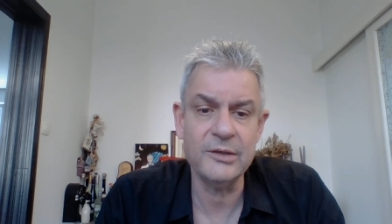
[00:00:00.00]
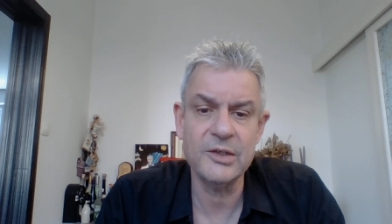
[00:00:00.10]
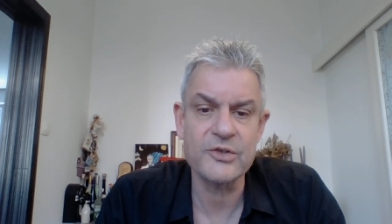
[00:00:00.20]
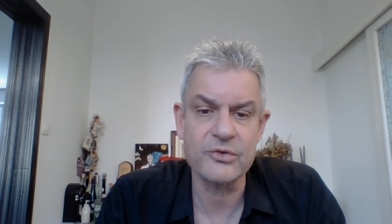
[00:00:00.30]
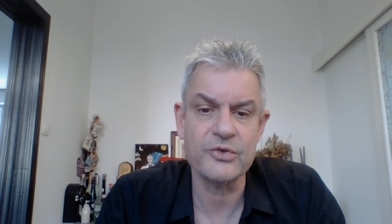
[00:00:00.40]

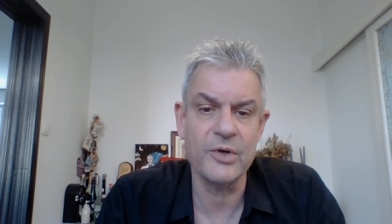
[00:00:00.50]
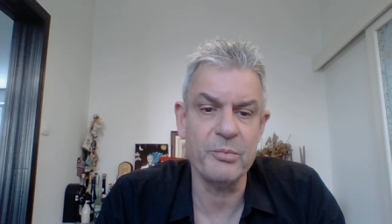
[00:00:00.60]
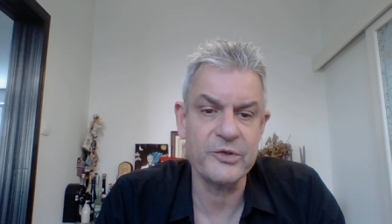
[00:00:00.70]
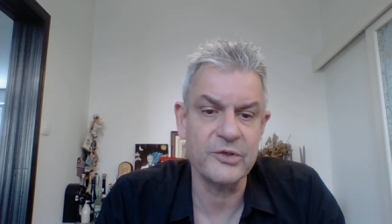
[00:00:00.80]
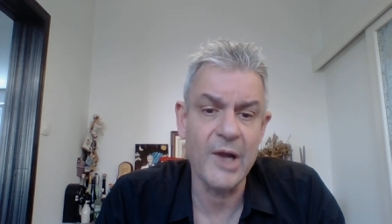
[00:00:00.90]
antisocial
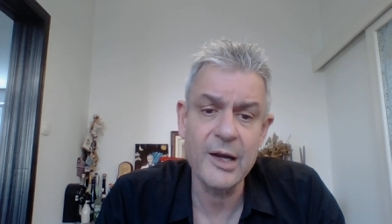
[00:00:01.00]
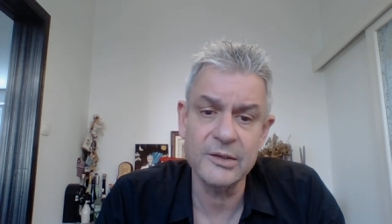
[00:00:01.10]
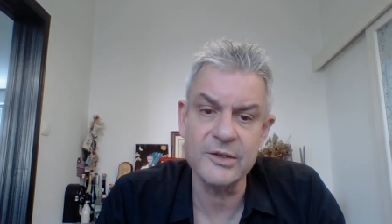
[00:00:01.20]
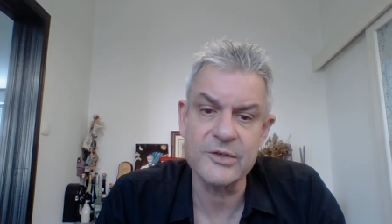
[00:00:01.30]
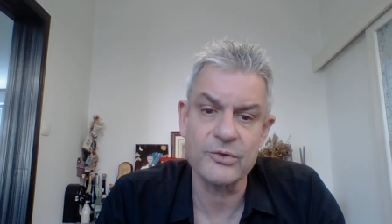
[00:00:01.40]

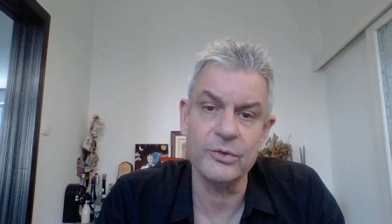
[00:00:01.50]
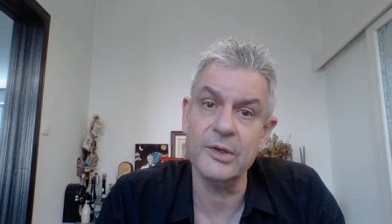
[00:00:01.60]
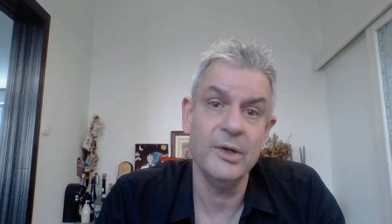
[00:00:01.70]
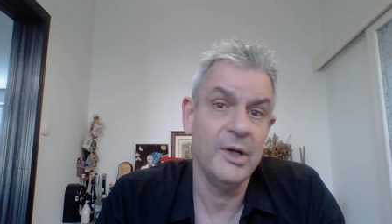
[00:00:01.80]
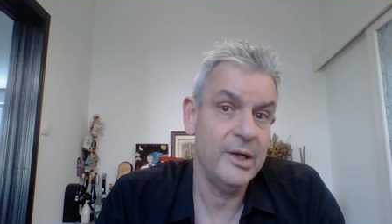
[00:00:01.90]
personality
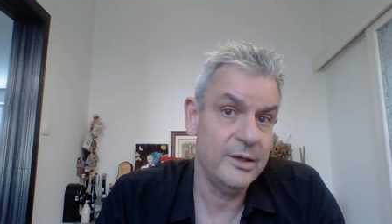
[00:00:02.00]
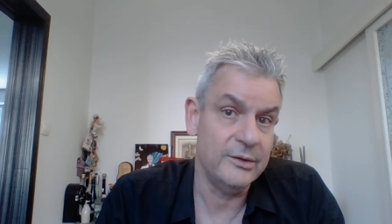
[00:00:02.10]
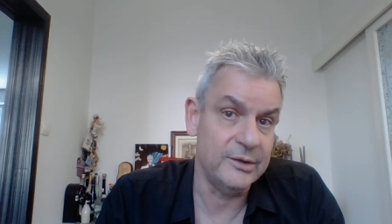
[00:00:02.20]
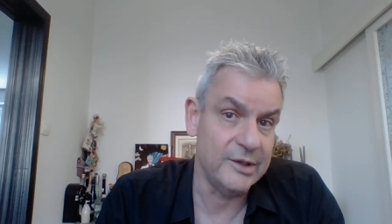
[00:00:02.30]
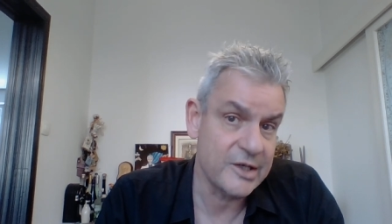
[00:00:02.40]
disorder
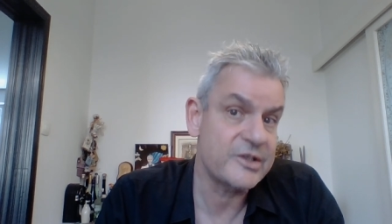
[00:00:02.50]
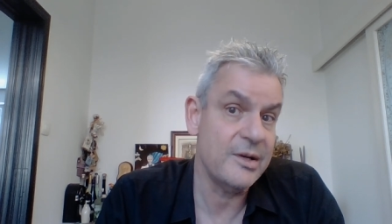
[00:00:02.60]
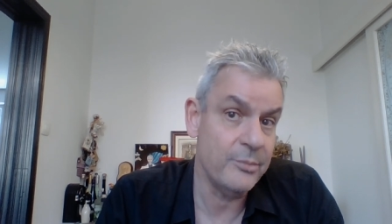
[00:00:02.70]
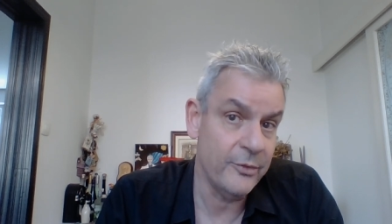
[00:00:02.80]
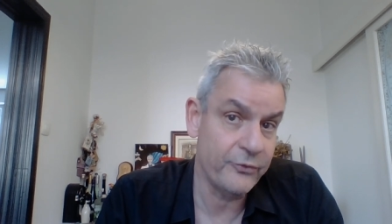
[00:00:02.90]

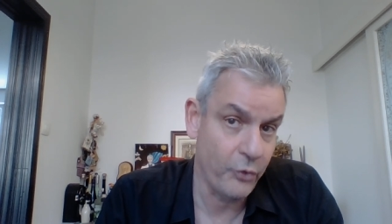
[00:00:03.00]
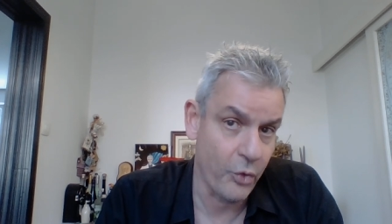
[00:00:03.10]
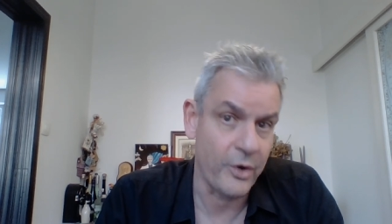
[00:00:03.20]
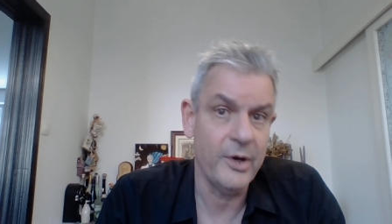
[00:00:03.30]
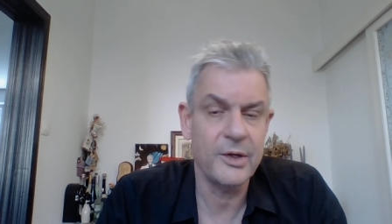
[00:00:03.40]

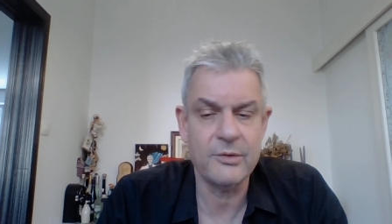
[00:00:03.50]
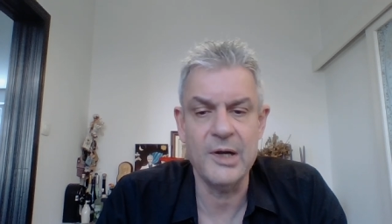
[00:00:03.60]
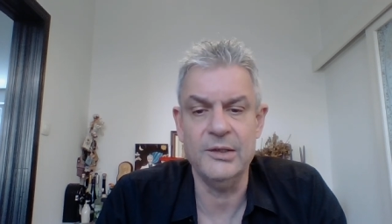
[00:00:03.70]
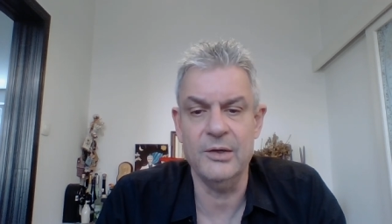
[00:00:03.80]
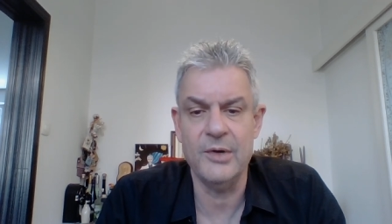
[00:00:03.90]
DSM-4
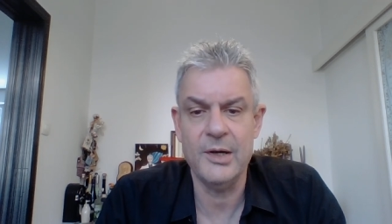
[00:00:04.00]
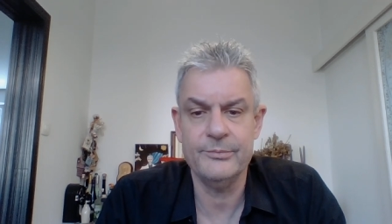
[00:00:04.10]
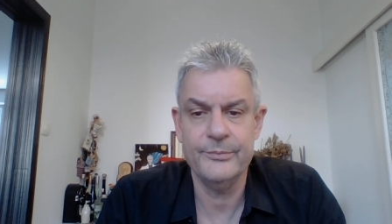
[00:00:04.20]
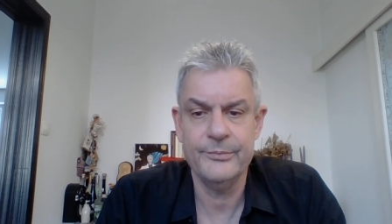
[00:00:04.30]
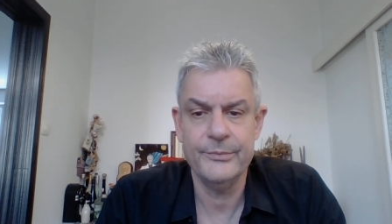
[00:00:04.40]
criteria.
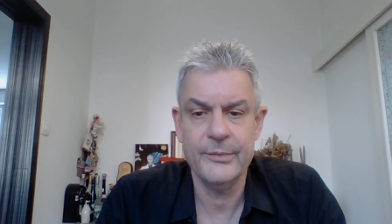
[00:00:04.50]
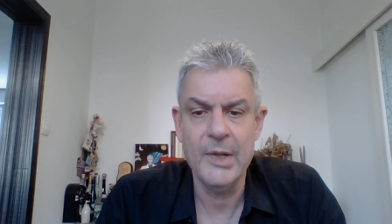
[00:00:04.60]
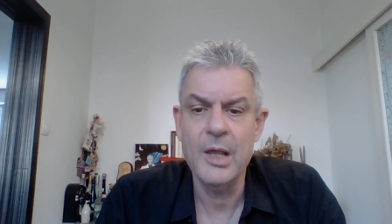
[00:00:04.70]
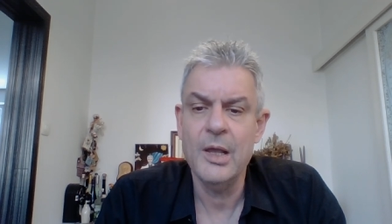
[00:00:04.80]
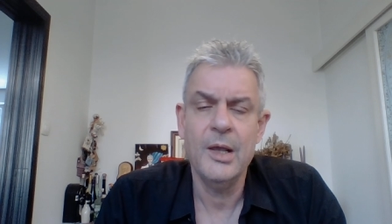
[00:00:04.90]

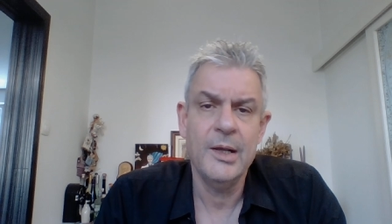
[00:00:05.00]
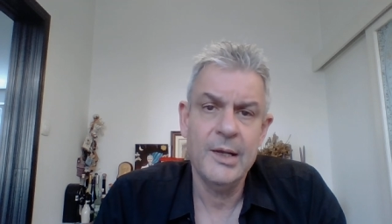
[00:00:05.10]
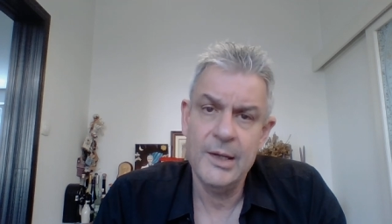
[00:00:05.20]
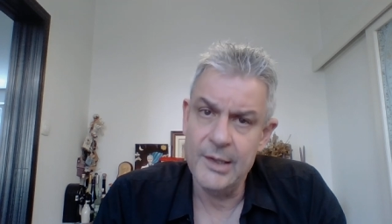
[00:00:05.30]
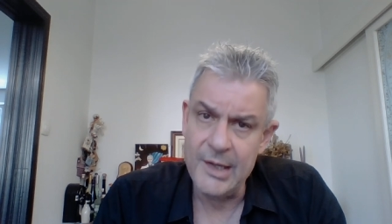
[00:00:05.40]

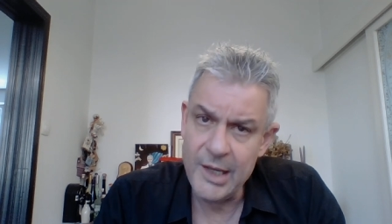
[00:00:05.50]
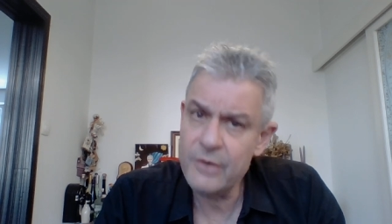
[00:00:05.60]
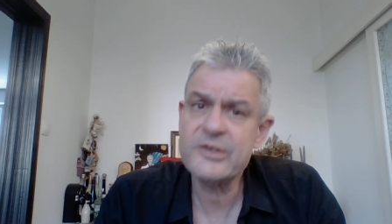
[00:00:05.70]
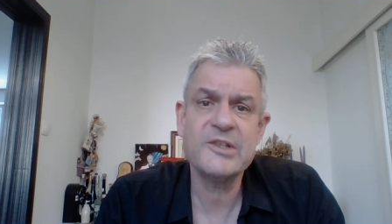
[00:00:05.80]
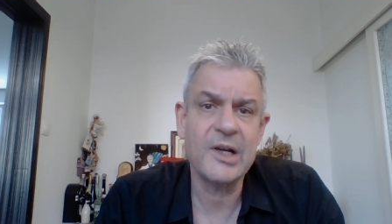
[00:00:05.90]

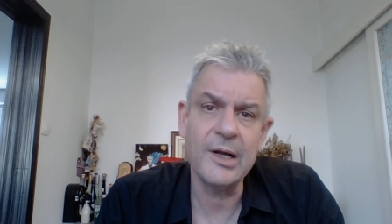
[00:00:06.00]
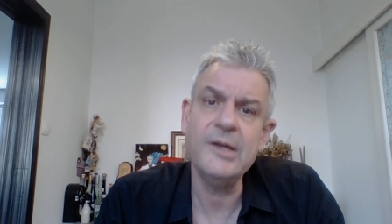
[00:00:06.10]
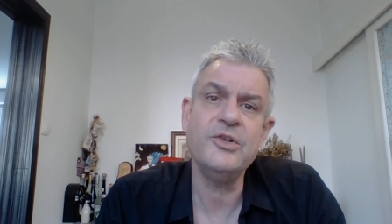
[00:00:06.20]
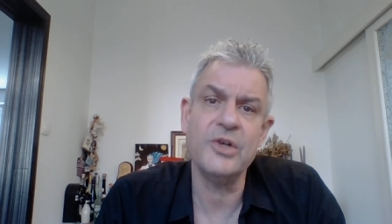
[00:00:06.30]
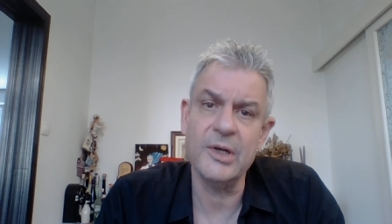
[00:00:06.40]
Here's the
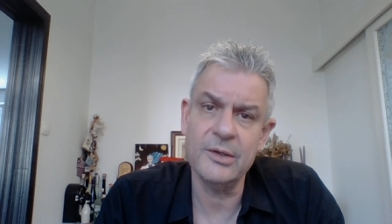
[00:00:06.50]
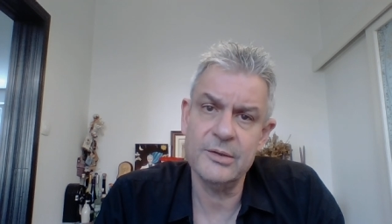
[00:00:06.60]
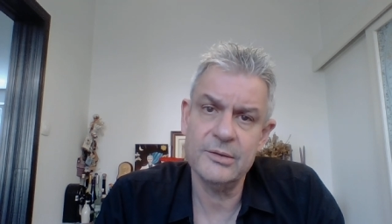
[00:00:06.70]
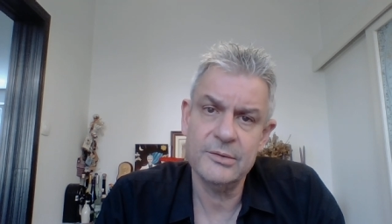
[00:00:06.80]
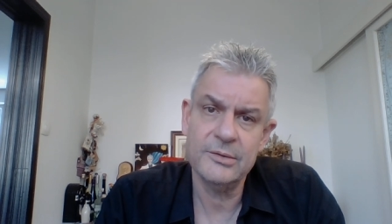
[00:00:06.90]

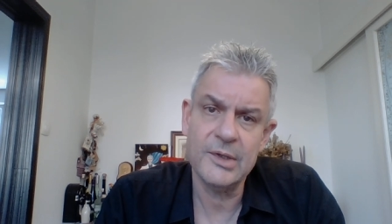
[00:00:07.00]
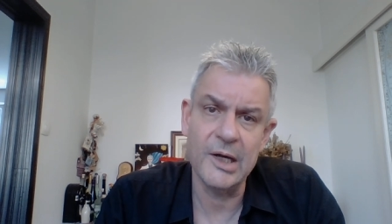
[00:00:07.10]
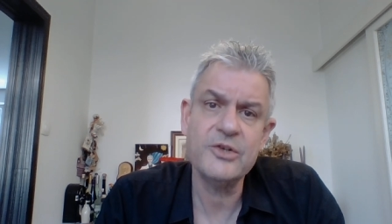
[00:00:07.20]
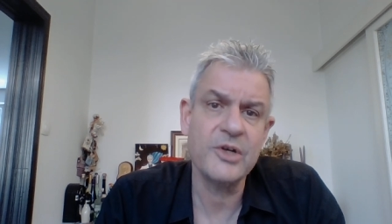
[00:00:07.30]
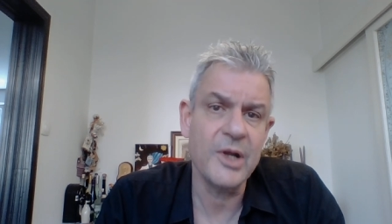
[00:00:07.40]

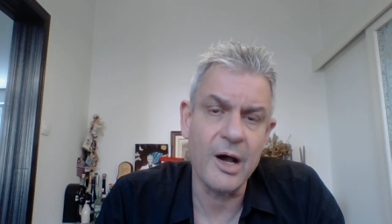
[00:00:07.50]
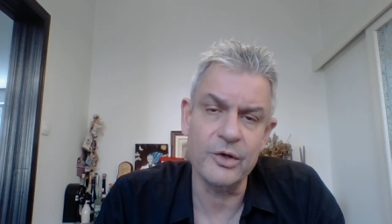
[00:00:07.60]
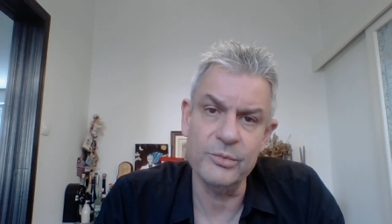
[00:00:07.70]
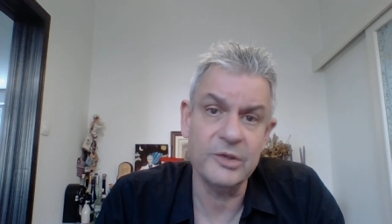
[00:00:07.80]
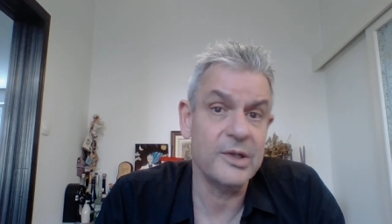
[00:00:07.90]
clinching
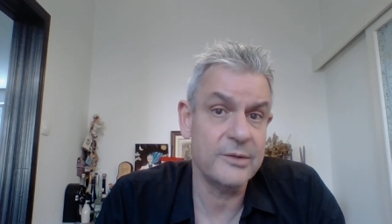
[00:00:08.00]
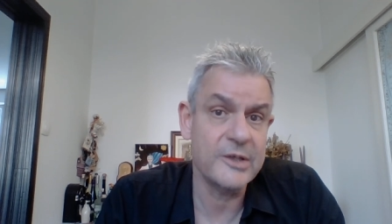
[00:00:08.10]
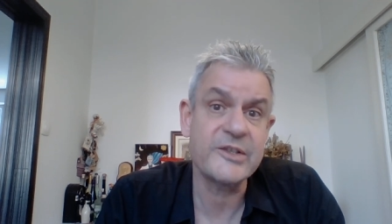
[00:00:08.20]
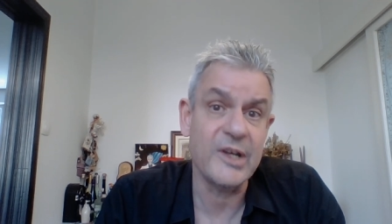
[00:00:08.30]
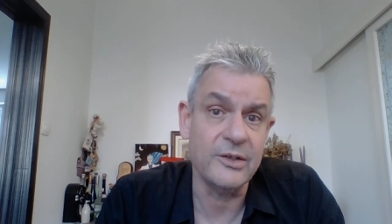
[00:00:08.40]
argument,
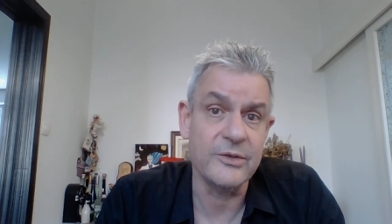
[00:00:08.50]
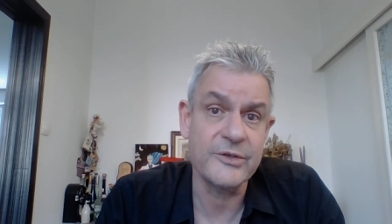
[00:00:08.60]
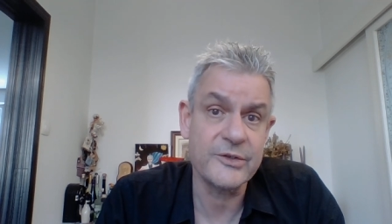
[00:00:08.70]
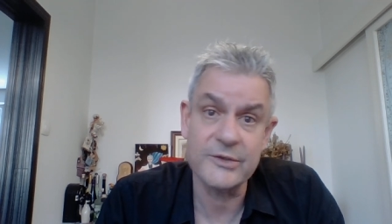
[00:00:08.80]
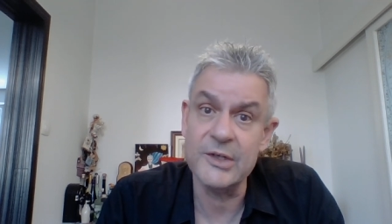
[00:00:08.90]
the
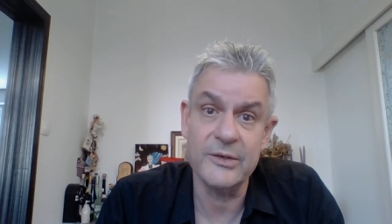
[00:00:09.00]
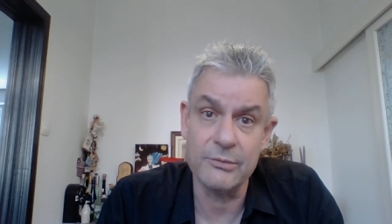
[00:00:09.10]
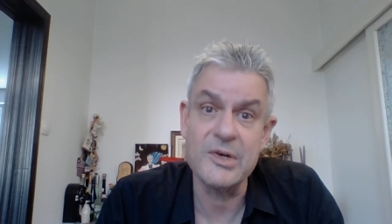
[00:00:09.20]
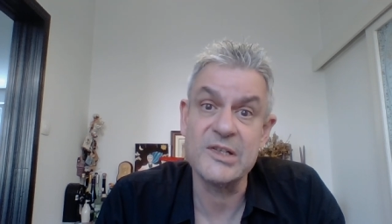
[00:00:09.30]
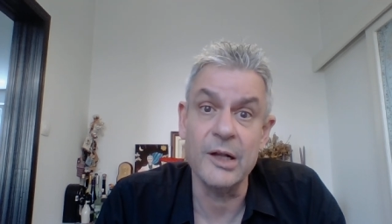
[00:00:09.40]
sentence, the
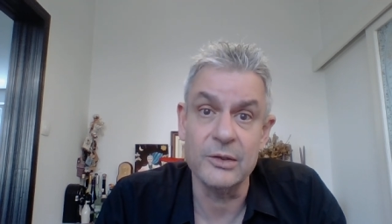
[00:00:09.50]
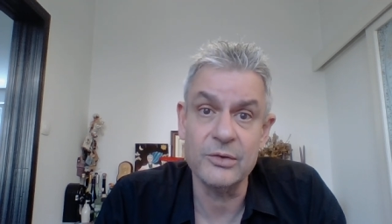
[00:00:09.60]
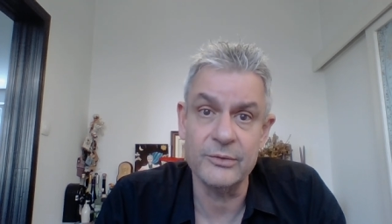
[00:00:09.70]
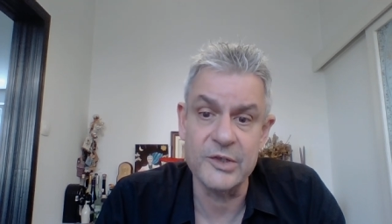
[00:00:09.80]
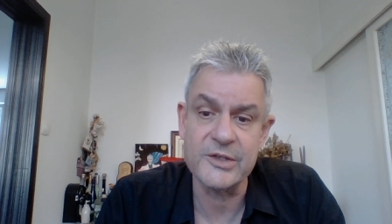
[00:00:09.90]

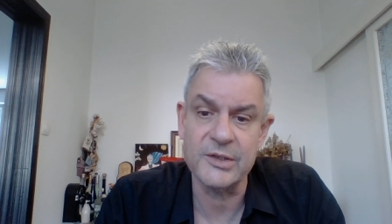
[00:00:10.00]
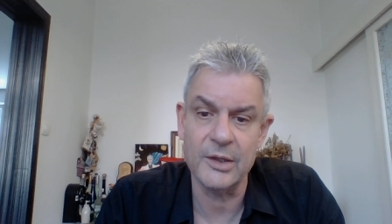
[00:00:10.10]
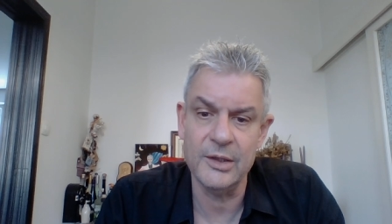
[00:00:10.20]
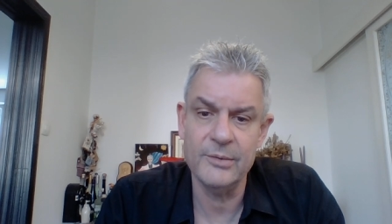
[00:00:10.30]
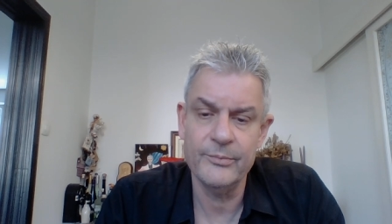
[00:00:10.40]
result of this
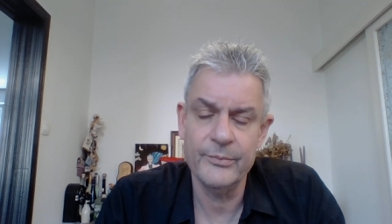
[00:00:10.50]
study.